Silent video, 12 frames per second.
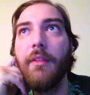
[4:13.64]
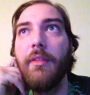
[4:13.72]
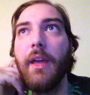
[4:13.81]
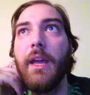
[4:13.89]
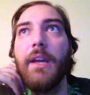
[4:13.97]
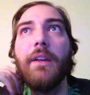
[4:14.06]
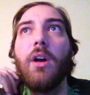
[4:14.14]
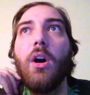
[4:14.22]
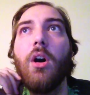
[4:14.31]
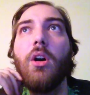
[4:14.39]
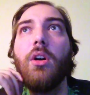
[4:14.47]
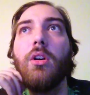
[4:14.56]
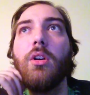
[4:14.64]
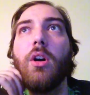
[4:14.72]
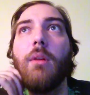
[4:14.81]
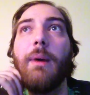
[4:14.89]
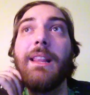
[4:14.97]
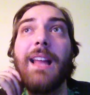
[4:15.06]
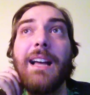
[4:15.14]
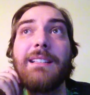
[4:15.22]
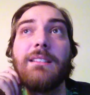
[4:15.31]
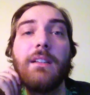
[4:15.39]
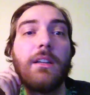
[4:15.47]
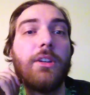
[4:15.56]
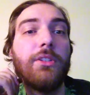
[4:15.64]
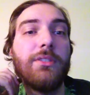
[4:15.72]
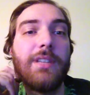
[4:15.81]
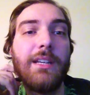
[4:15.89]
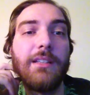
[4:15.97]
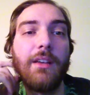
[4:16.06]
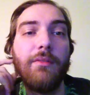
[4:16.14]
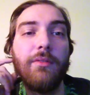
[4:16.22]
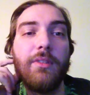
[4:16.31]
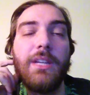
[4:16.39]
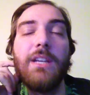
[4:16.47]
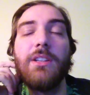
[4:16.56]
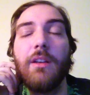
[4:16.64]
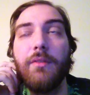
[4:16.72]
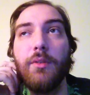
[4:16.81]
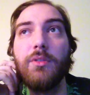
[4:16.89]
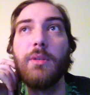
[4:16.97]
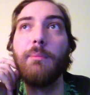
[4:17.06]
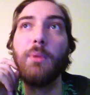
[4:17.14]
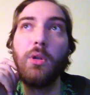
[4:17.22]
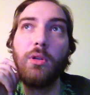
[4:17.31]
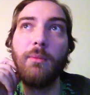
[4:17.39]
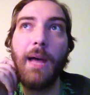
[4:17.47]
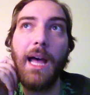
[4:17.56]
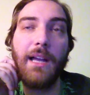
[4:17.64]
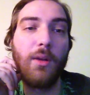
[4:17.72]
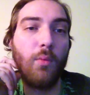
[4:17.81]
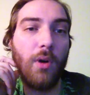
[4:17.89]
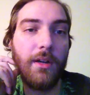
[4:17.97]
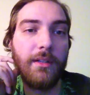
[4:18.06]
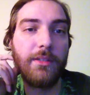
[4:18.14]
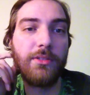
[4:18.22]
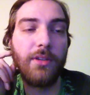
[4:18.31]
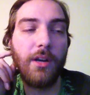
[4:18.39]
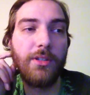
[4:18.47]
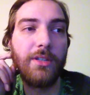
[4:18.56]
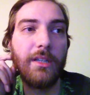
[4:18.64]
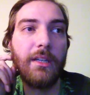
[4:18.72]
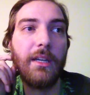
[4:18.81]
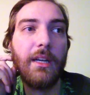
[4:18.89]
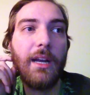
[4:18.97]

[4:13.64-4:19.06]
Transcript: Then on my last click I'll use Deja Vu to pull back a wanton destruction,